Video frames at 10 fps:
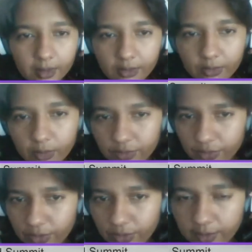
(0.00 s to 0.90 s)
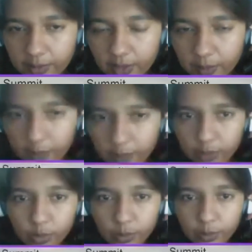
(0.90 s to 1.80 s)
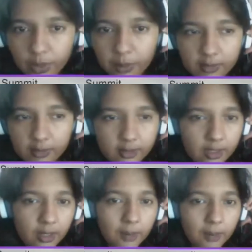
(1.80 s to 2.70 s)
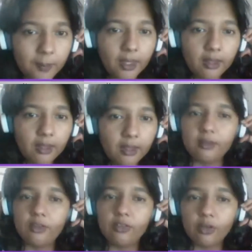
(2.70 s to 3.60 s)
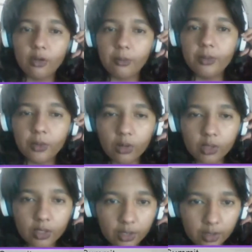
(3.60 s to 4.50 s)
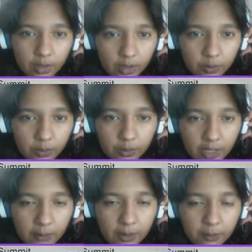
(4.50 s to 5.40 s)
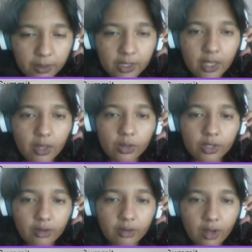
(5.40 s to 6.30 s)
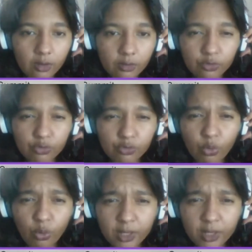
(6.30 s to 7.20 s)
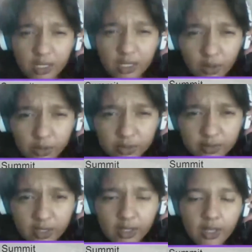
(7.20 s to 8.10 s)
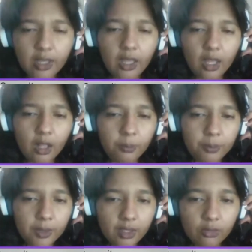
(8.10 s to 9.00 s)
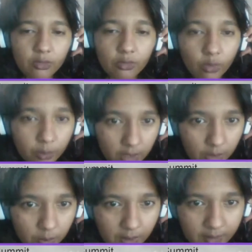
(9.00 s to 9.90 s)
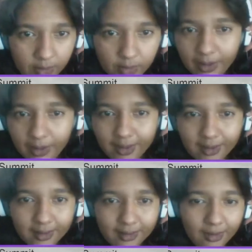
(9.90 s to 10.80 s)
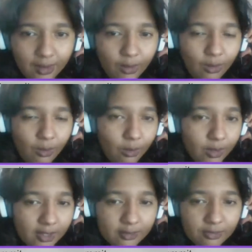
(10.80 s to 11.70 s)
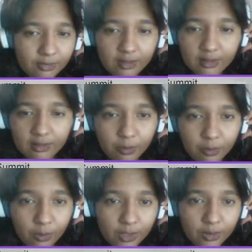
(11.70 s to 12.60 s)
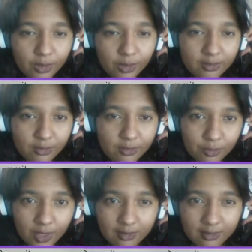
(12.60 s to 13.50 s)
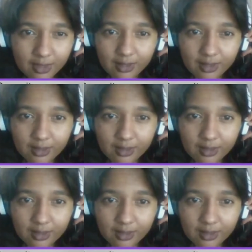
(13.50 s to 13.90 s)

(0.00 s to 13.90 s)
this was not something that people knew, but MAS did an amazing job. They had people there on the ground for so many hours, helping in so many ways, buying all kinds of things and supporting in all kinds of ways. And